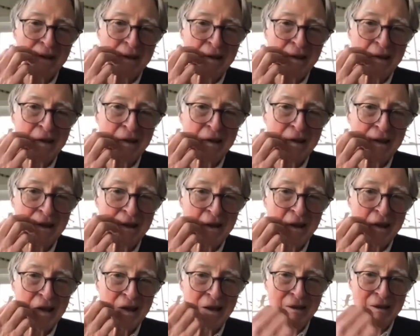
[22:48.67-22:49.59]

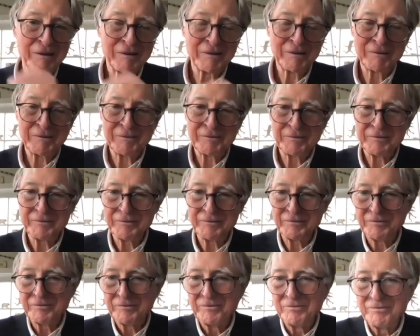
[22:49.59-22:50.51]

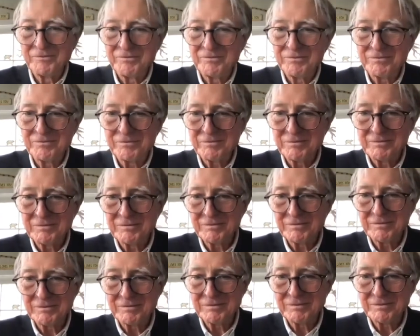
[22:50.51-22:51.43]

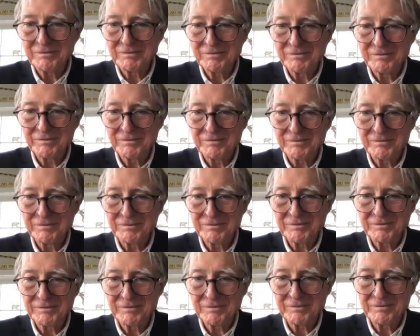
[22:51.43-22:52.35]

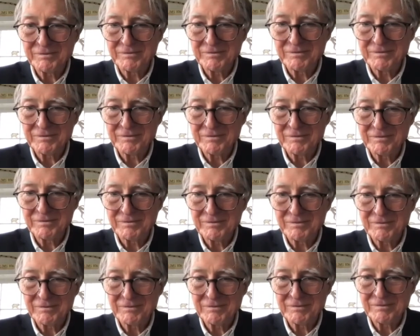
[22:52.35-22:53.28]

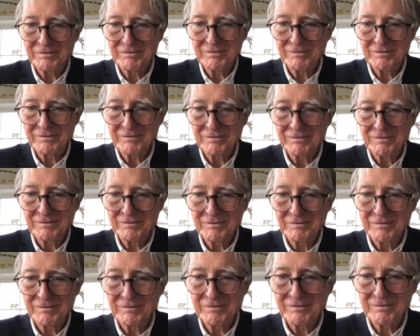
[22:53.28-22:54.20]

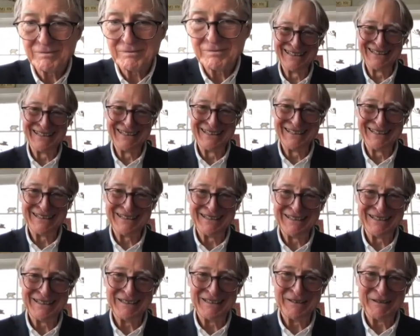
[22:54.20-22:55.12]

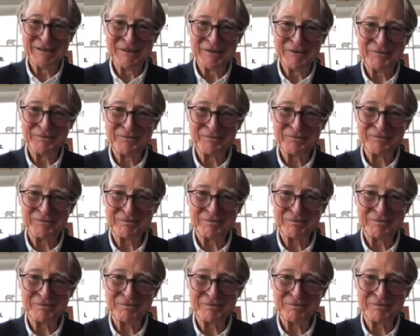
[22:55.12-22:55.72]
(not speaking)